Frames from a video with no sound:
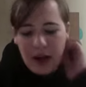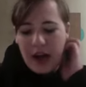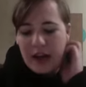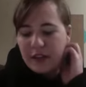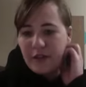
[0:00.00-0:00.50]

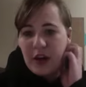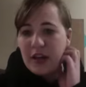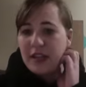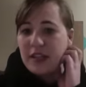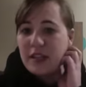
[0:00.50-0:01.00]
As far
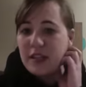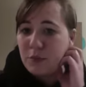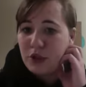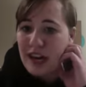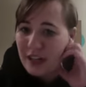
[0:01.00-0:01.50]
as
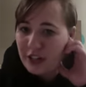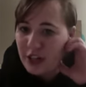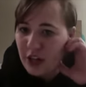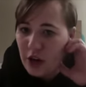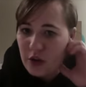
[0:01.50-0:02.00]

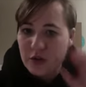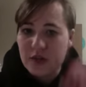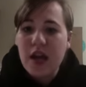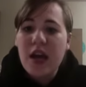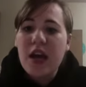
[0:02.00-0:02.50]
subtraction goes,
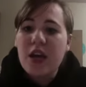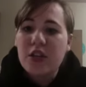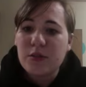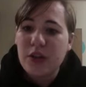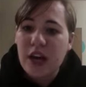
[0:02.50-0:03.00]

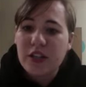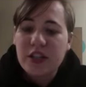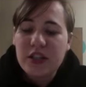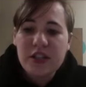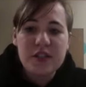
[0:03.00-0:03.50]

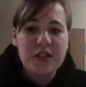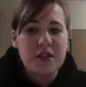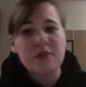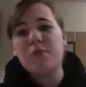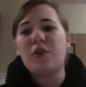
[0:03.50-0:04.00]
subtraction is a
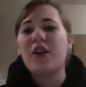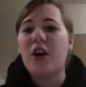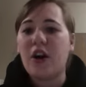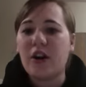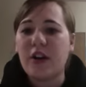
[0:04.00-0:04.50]
little more
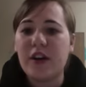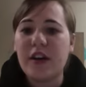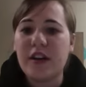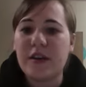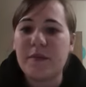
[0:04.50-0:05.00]
harder
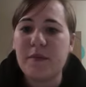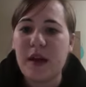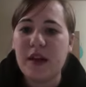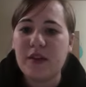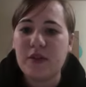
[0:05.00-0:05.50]

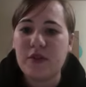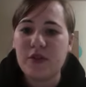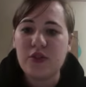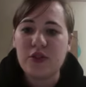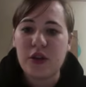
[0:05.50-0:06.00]
and
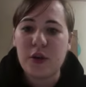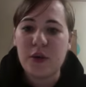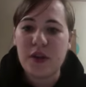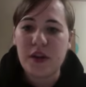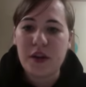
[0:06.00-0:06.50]
students struggle
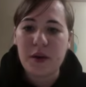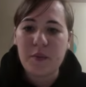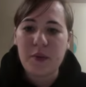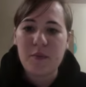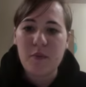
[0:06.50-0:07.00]
with it a little
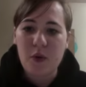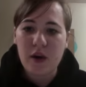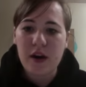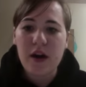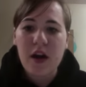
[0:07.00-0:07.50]
bit
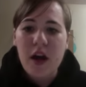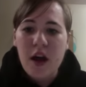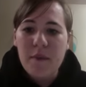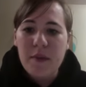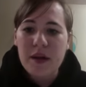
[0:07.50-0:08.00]
more,
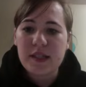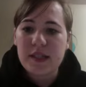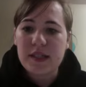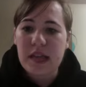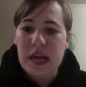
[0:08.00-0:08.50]
but it's the
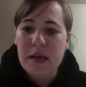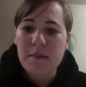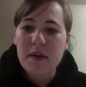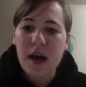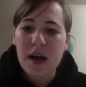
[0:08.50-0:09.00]

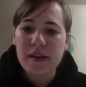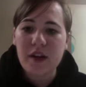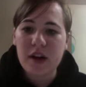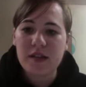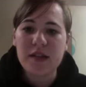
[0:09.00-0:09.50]
same kind of
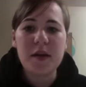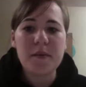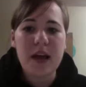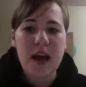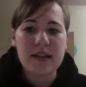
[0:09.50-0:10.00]

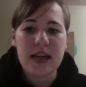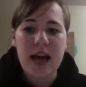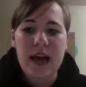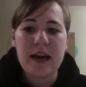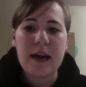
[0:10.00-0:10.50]
concept as
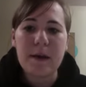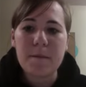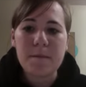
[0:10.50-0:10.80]
adding.